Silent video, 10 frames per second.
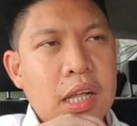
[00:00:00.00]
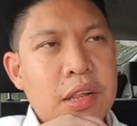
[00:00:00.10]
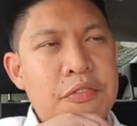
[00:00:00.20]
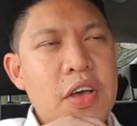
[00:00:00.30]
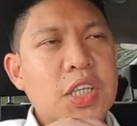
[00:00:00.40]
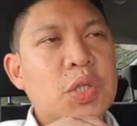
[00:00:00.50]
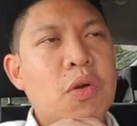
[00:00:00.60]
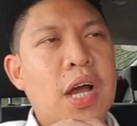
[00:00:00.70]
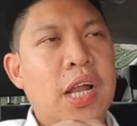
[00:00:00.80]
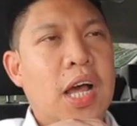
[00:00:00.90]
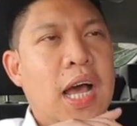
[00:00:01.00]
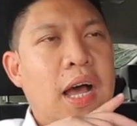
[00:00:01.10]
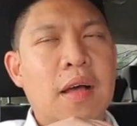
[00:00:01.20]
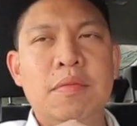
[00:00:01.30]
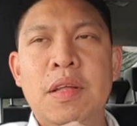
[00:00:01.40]
The first rider,
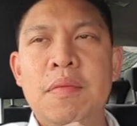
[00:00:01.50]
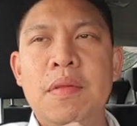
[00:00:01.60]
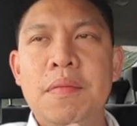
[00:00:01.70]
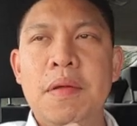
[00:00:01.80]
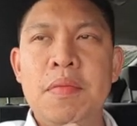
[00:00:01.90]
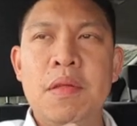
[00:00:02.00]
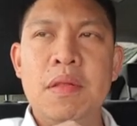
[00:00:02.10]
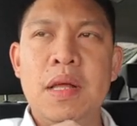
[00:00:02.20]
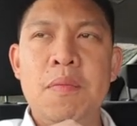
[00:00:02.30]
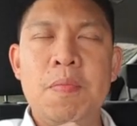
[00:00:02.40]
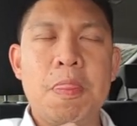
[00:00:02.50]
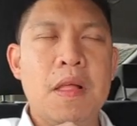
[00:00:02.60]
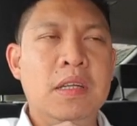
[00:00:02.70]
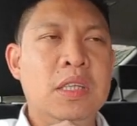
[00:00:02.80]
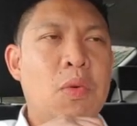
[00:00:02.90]
the
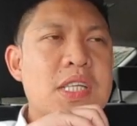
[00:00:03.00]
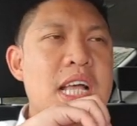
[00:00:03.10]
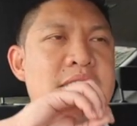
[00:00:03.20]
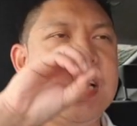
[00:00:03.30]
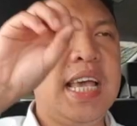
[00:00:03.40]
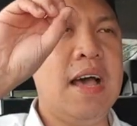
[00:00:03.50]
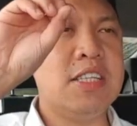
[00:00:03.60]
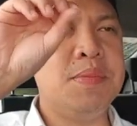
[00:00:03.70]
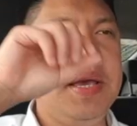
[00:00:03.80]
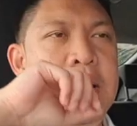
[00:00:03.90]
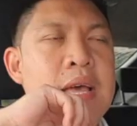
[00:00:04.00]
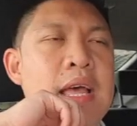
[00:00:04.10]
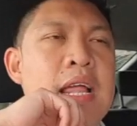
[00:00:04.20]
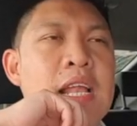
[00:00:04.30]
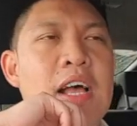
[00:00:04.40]
ones that stick out to me
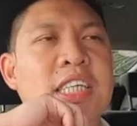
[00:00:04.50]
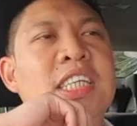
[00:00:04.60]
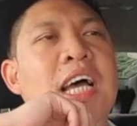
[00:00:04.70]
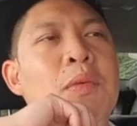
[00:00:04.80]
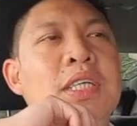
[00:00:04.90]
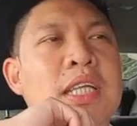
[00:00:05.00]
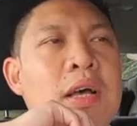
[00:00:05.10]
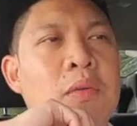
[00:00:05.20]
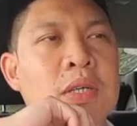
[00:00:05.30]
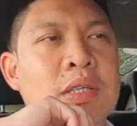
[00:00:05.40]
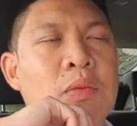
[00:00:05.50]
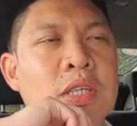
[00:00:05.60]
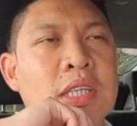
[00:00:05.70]
last night was there was 2